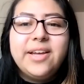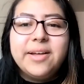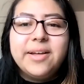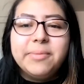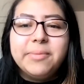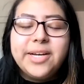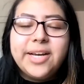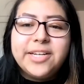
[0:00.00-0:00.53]

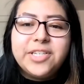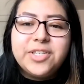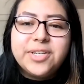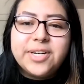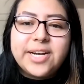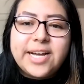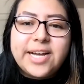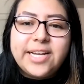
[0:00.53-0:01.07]
kind of
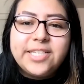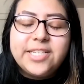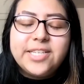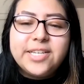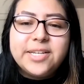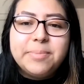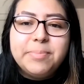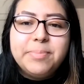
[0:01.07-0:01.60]
trying
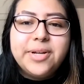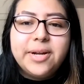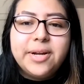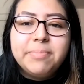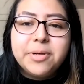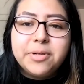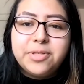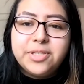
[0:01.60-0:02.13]
to put up
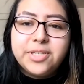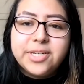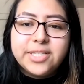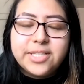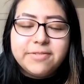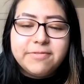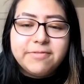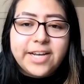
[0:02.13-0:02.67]
posters
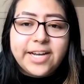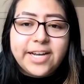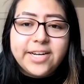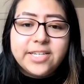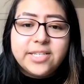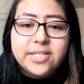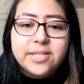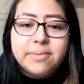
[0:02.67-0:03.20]
and
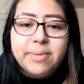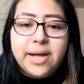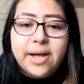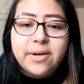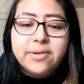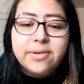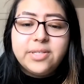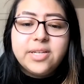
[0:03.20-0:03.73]
flyers
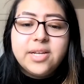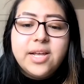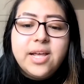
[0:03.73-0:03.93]
about